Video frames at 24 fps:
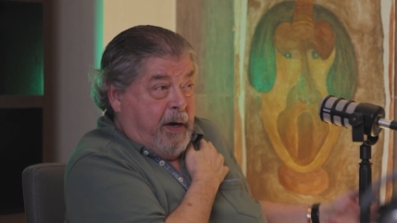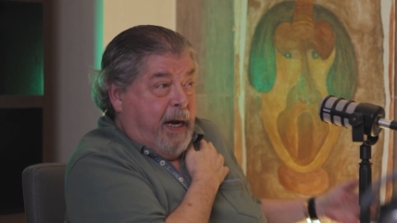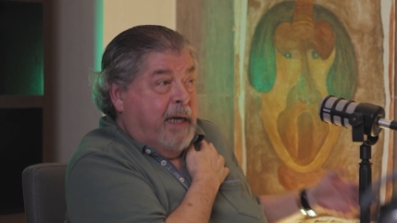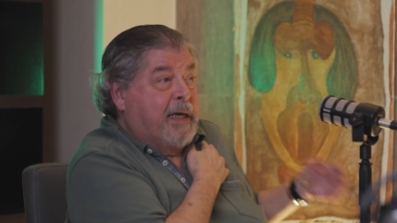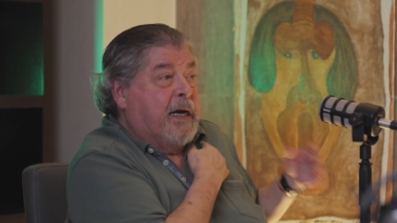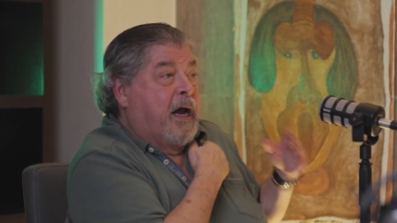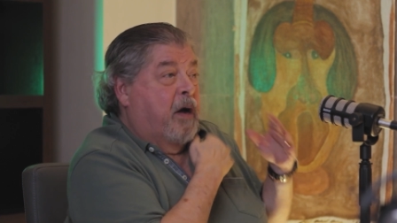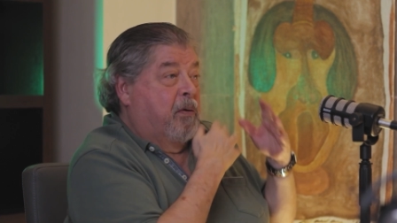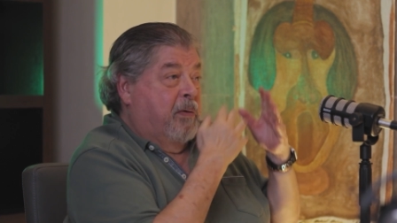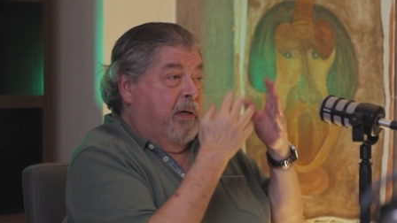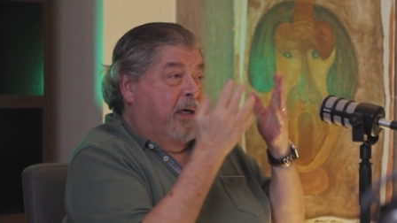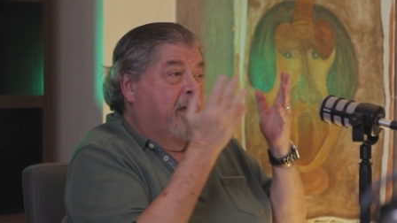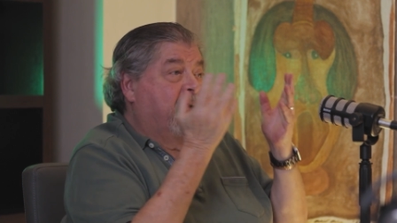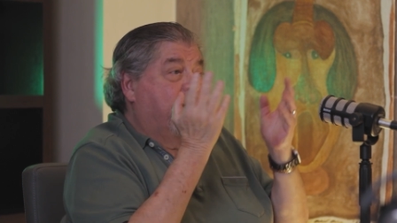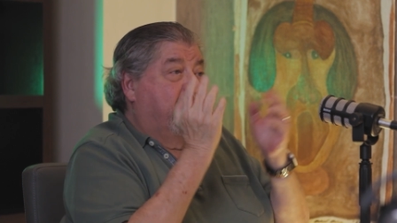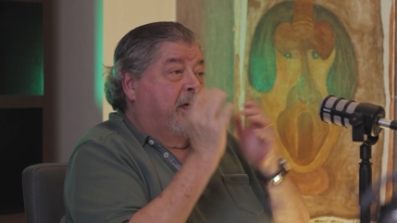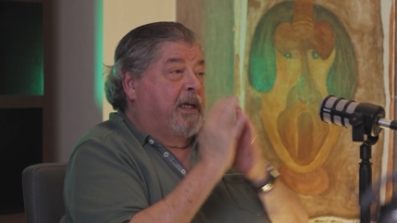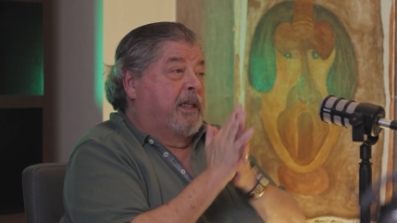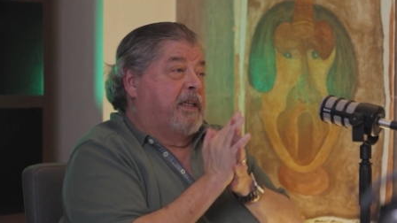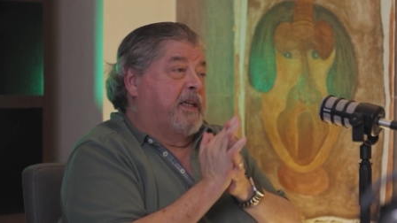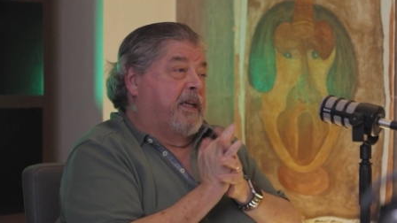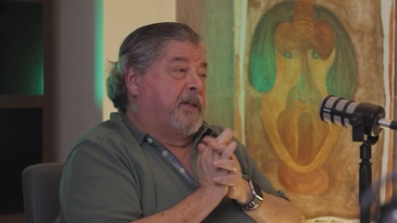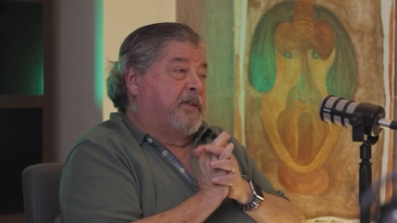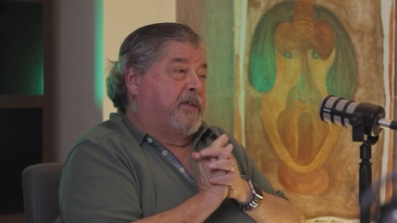Right now,
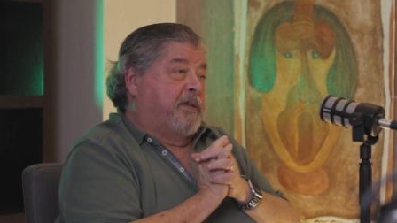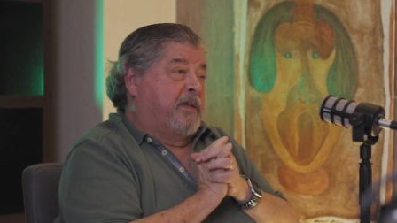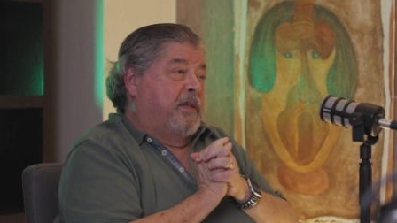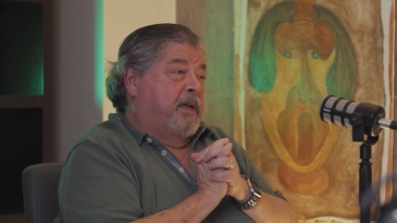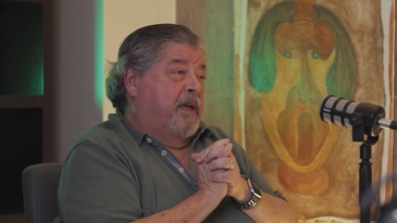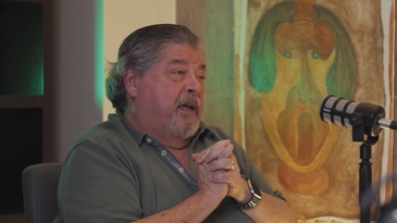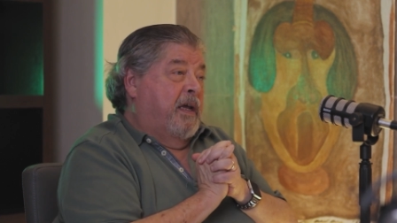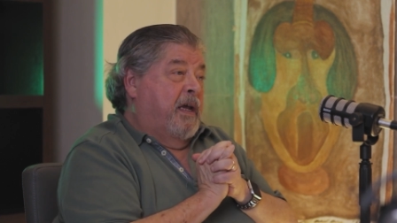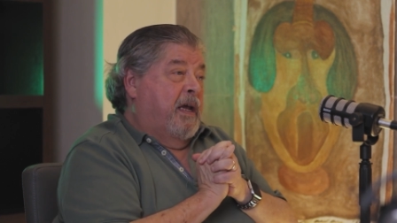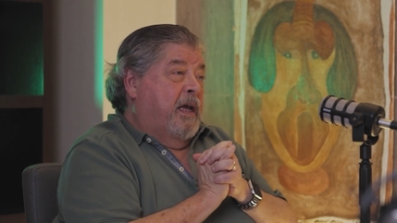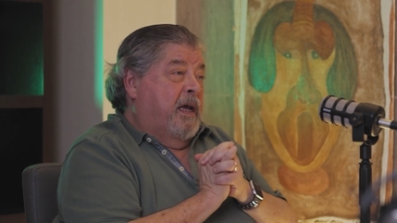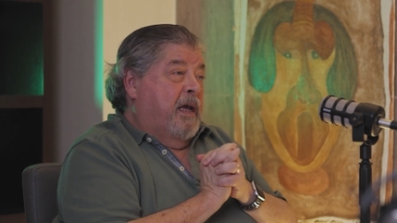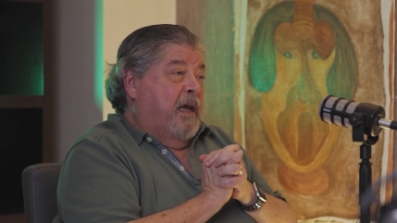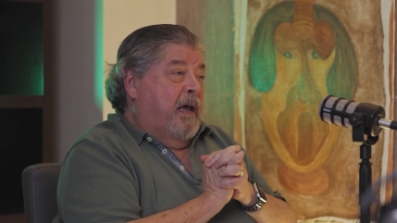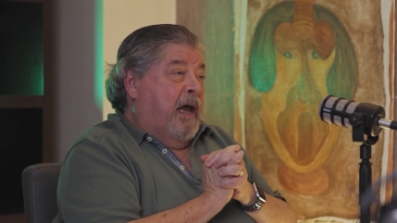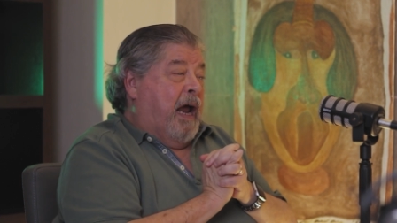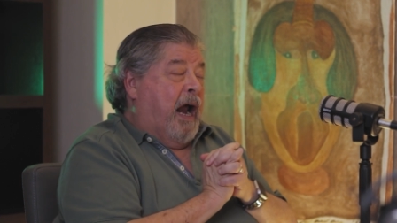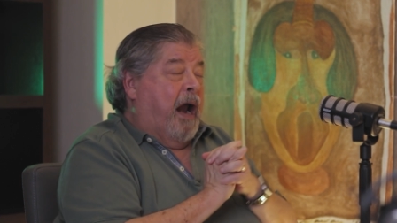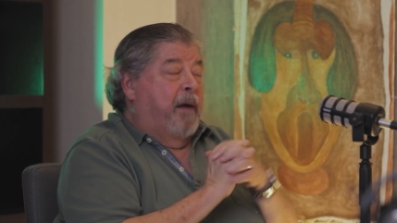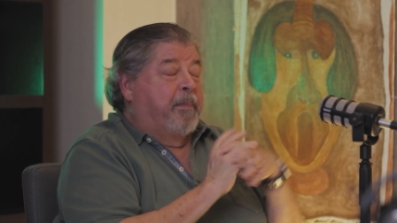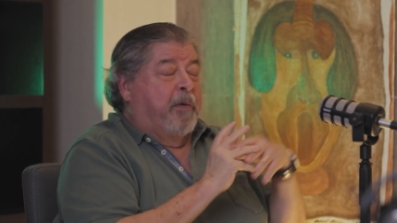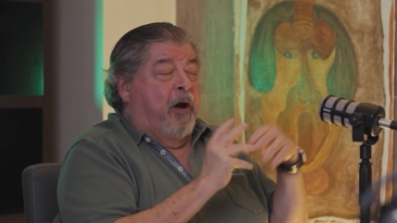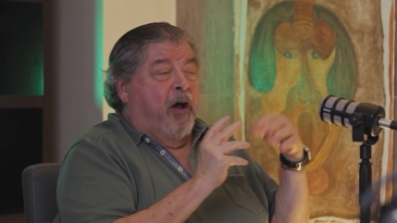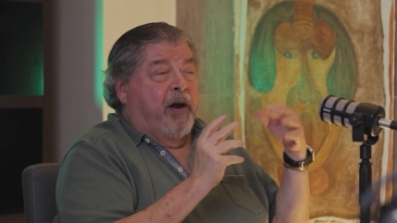look at this.
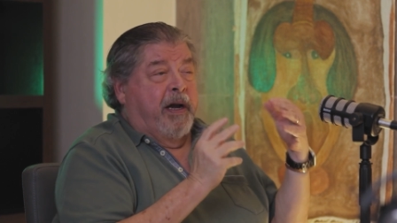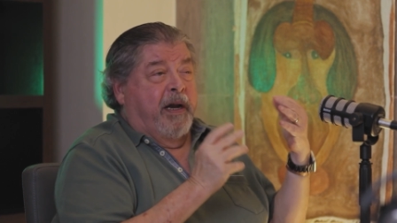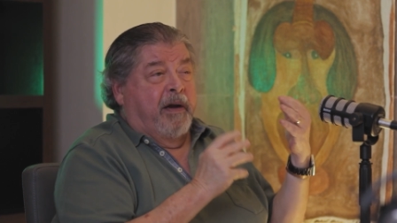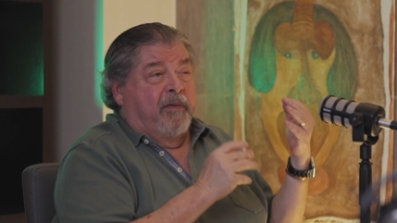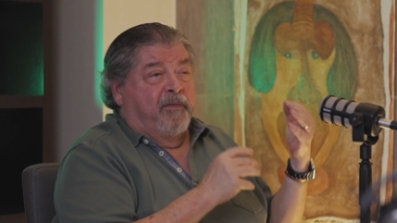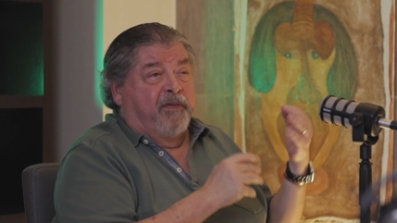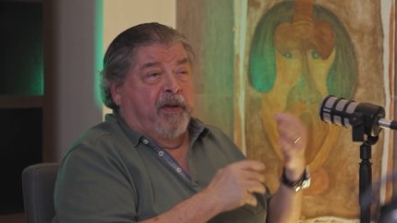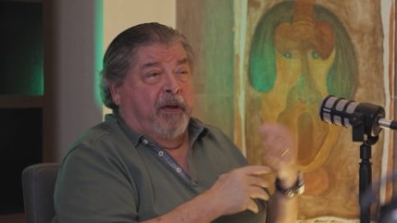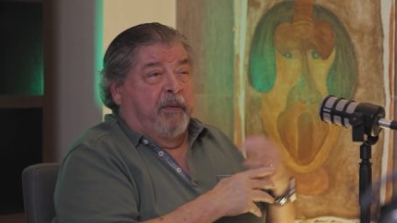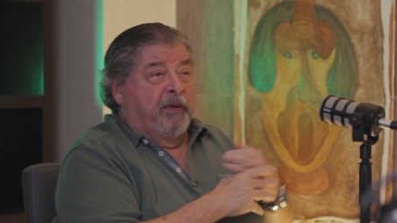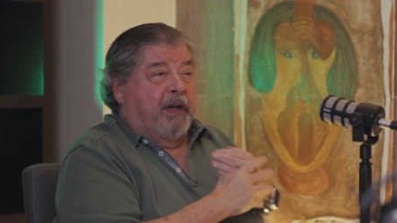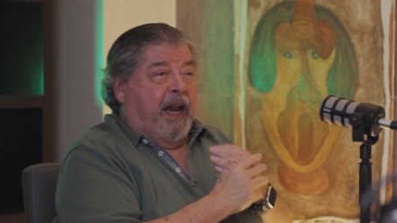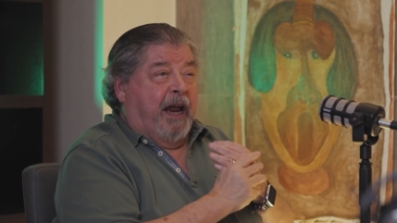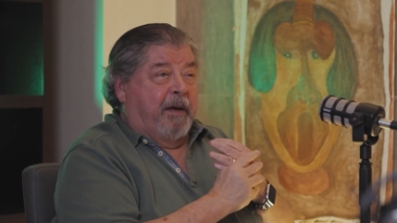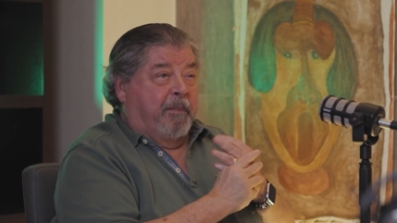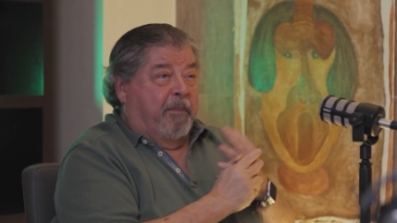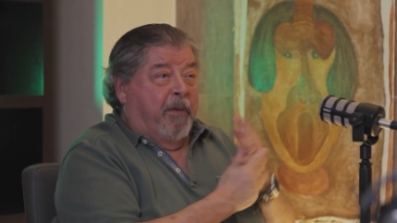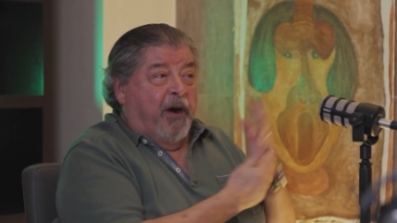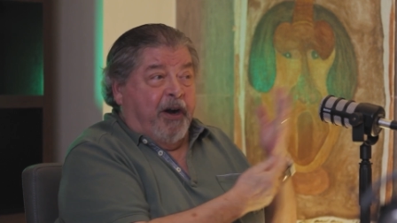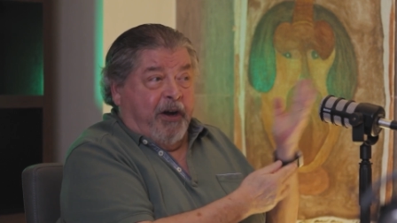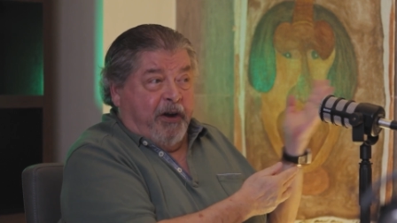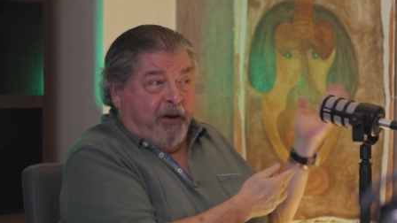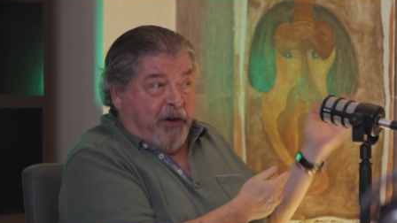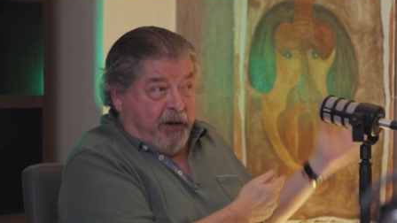I brought in films
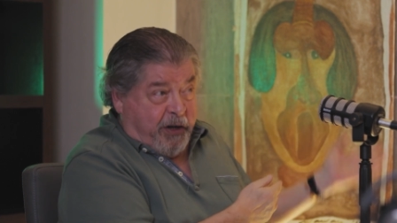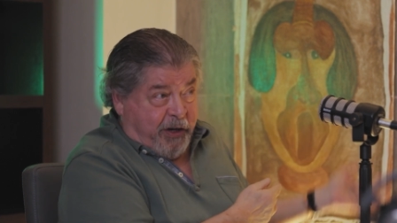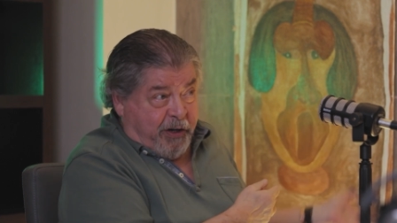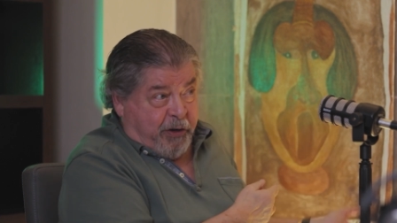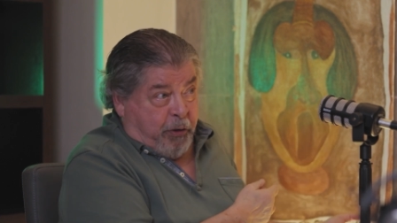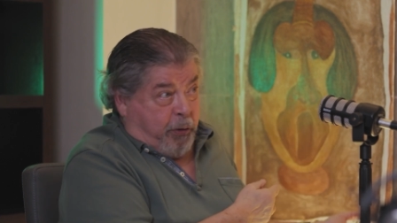like Murder,